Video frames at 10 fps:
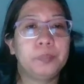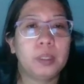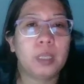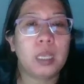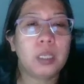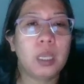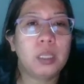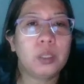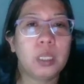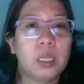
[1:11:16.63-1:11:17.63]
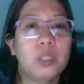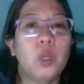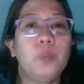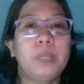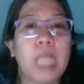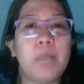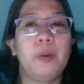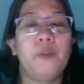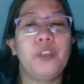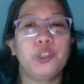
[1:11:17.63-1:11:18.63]
An oscilloscope type
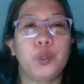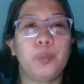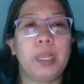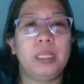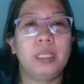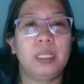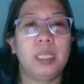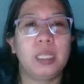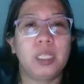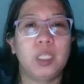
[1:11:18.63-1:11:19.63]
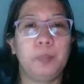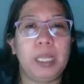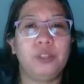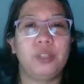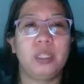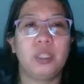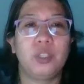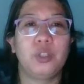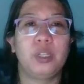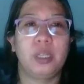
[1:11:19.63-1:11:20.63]
of instrument that can display
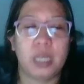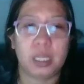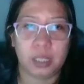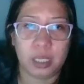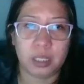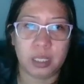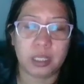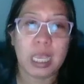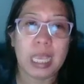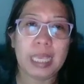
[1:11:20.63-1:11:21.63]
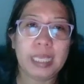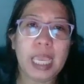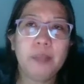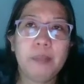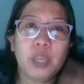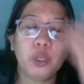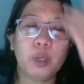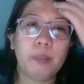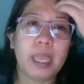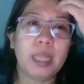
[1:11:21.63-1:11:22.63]
transistor characteristics. Gain
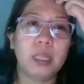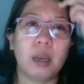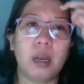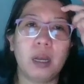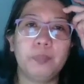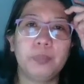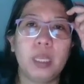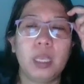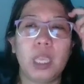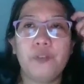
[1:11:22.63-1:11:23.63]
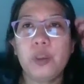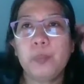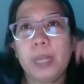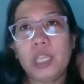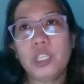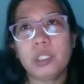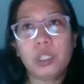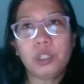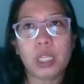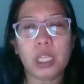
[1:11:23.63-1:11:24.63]
measurement, if you place
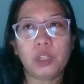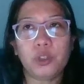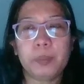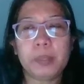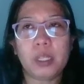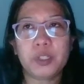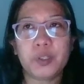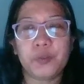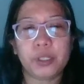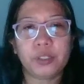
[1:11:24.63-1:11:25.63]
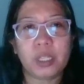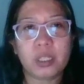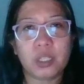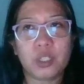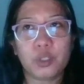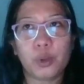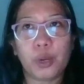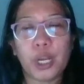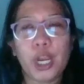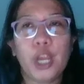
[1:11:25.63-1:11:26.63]
the 3 terminals of your
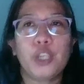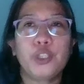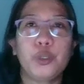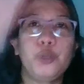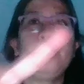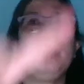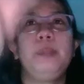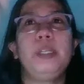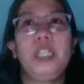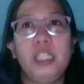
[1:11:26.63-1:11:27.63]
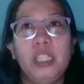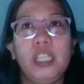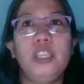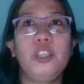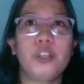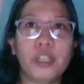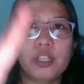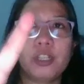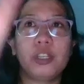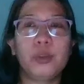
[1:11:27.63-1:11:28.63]
transistor, so you will be
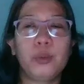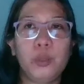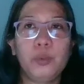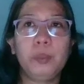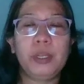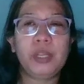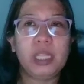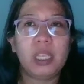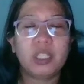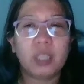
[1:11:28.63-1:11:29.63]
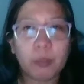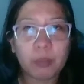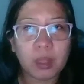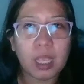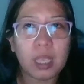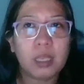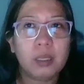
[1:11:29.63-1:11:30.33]
reading something